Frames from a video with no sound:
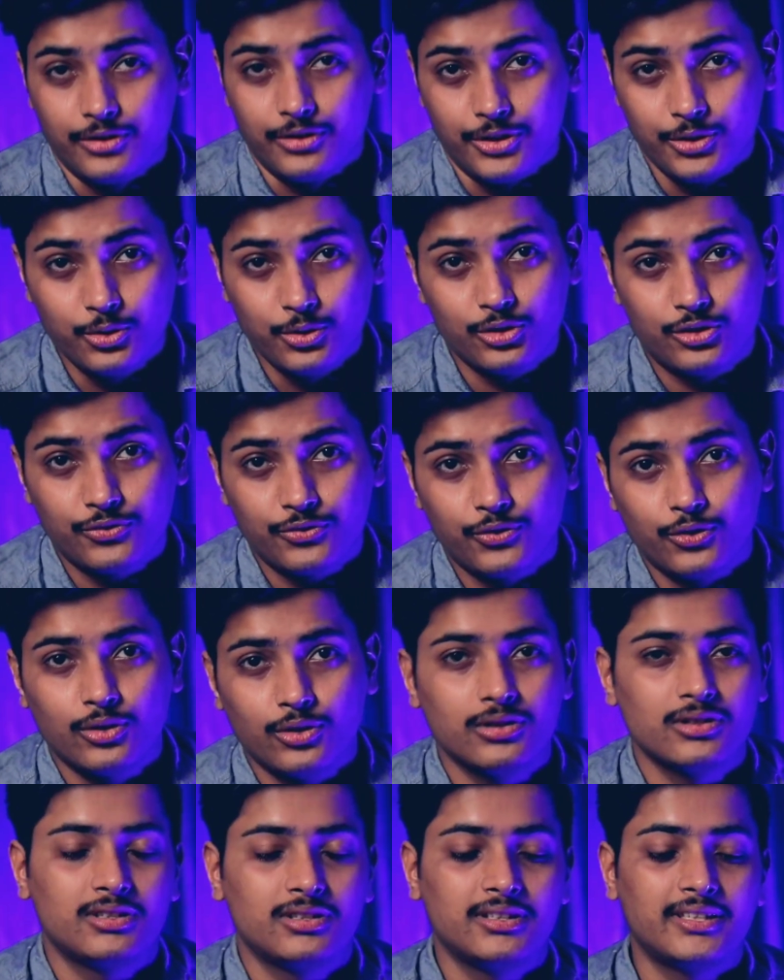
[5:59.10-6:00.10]
huge
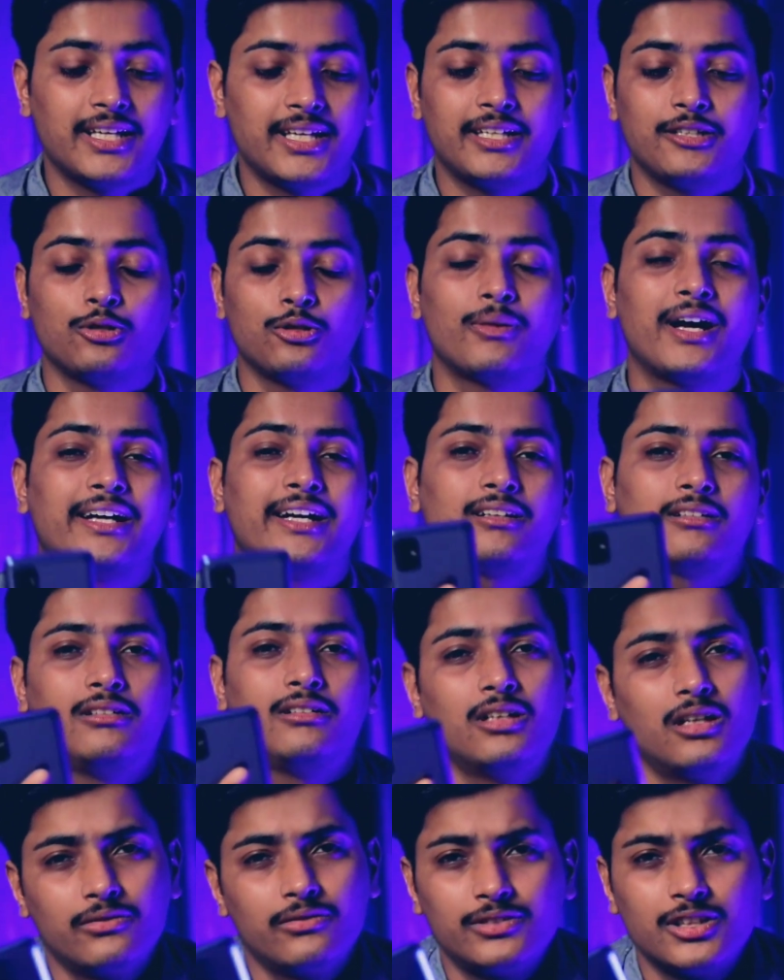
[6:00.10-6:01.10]
phones, then you might
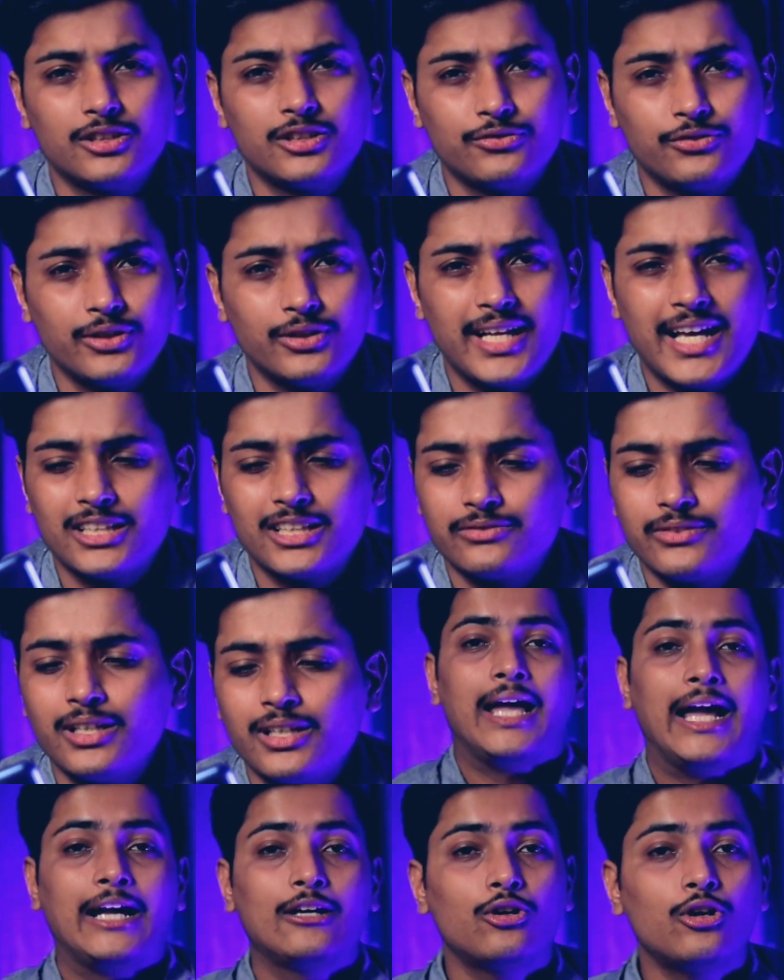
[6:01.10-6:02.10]
love this phone as well.
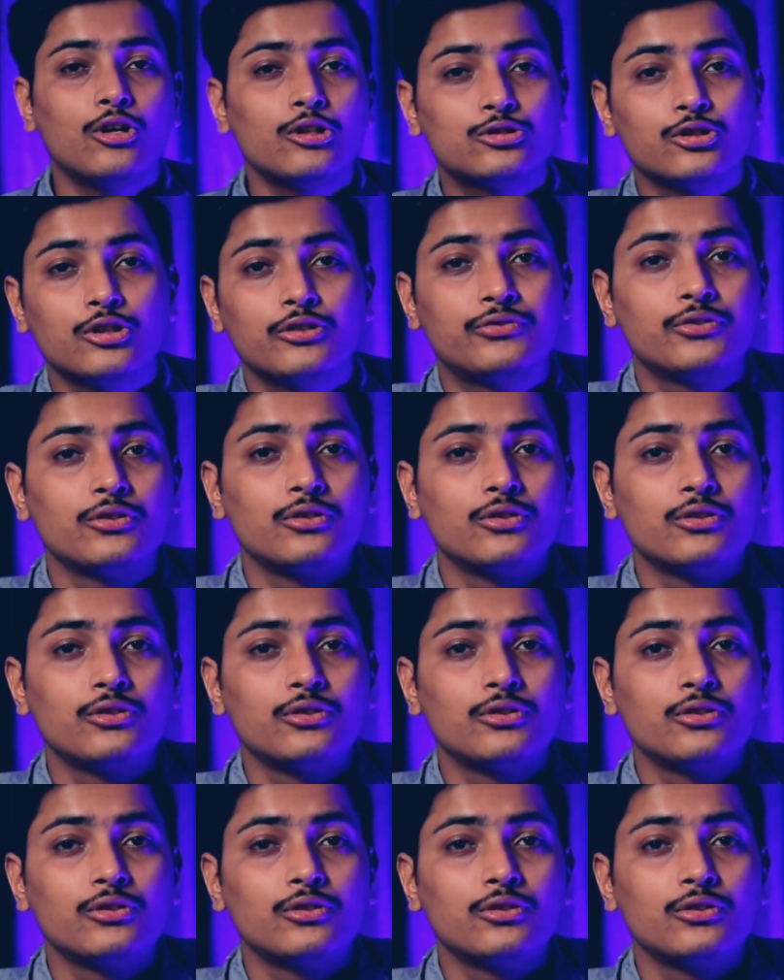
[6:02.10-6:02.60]
And also if